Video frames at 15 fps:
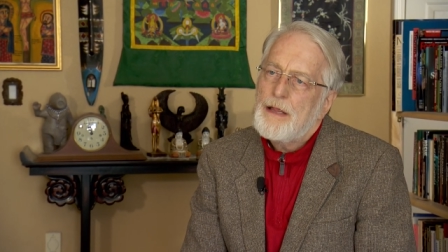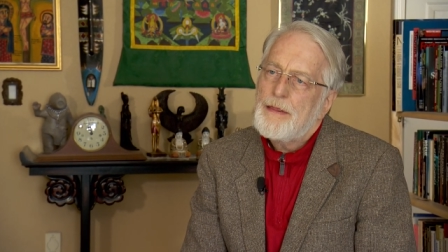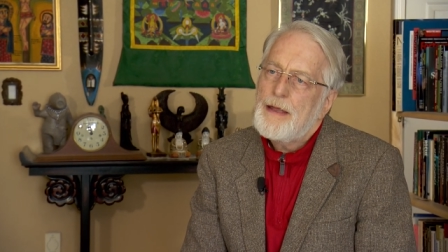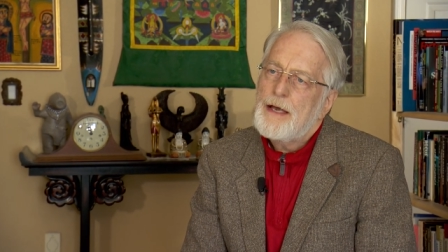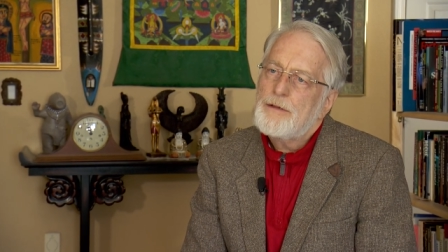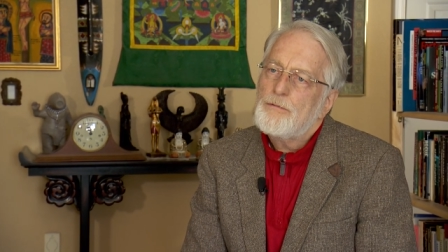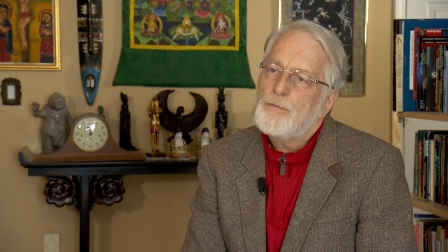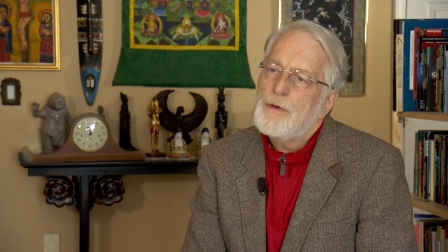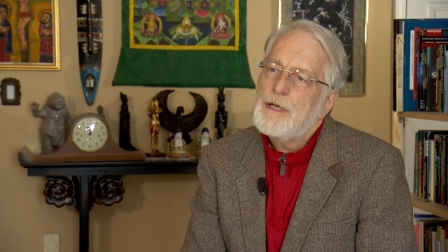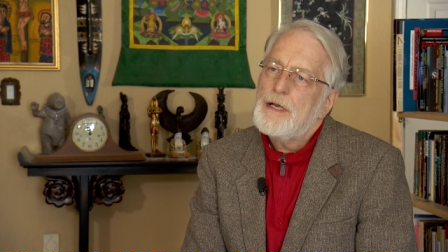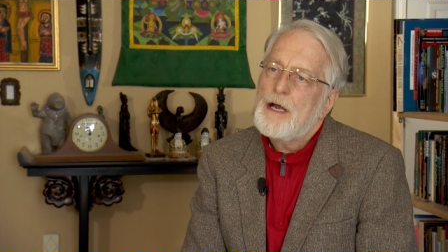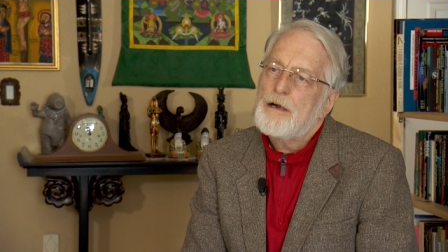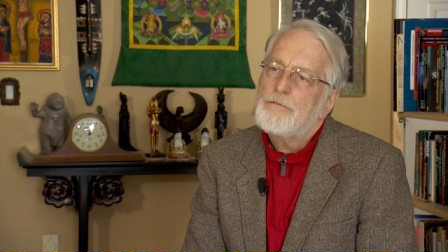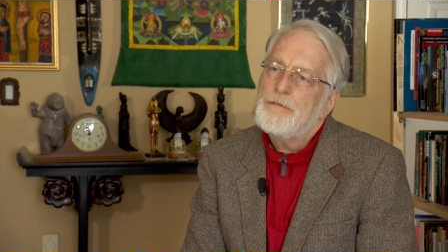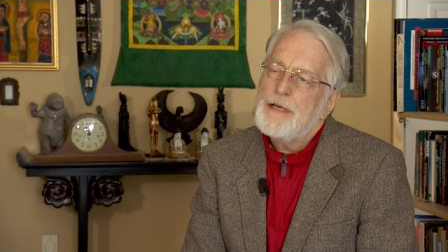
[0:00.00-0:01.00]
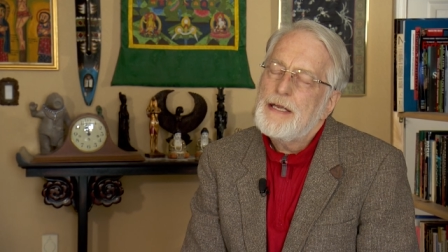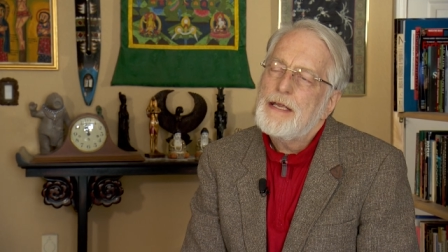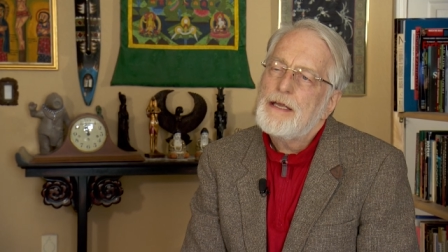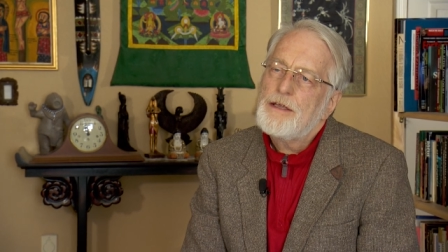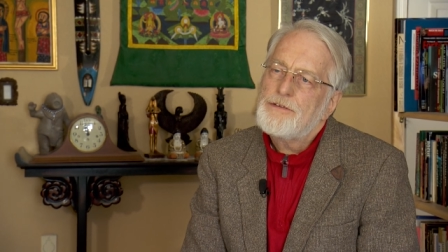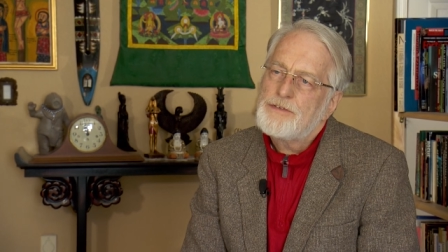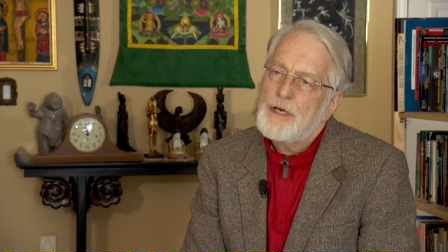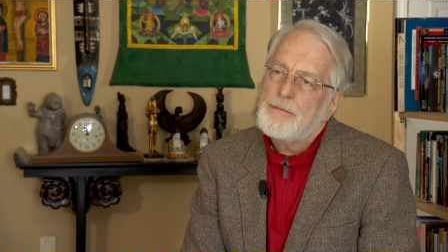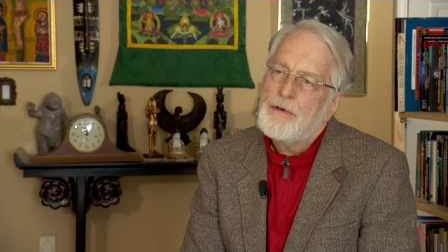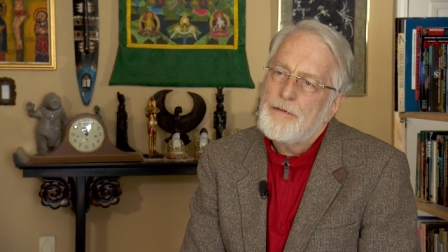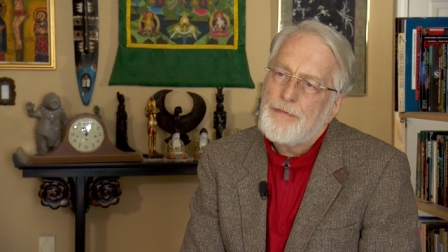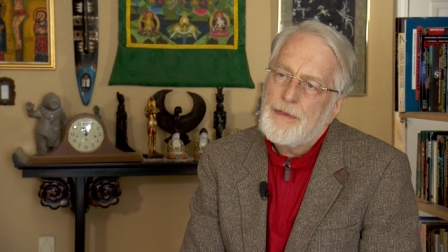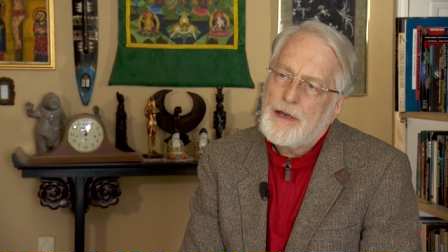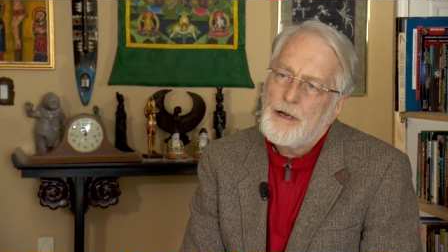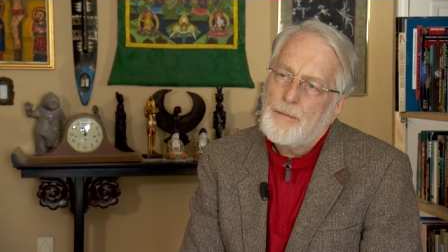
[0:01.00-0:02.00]
that we are reading some
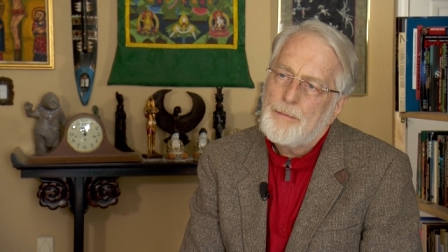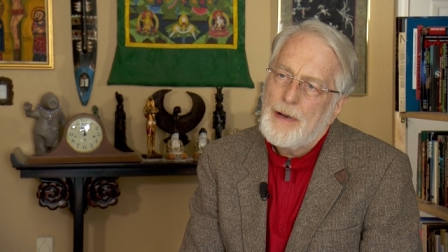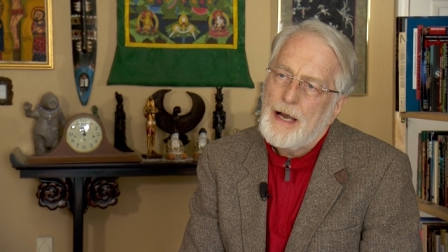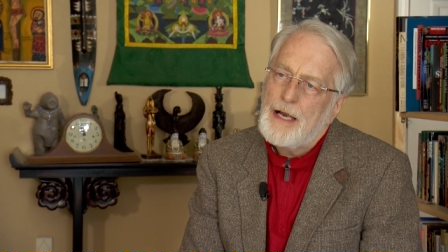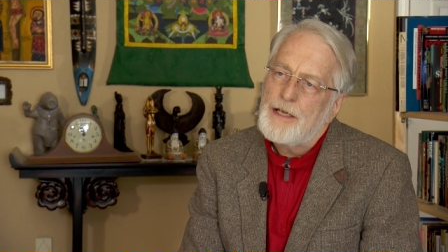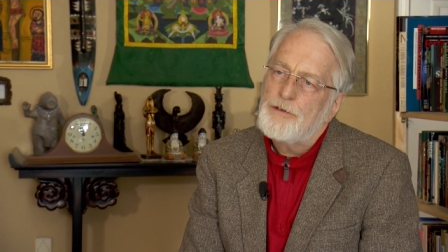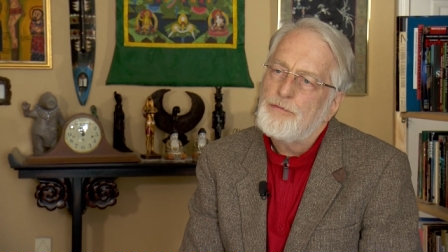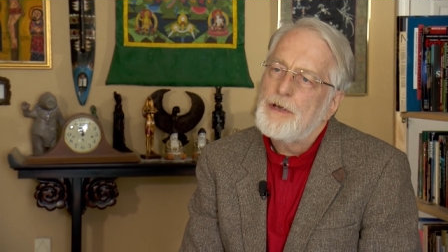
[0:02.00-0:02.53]
of their minds.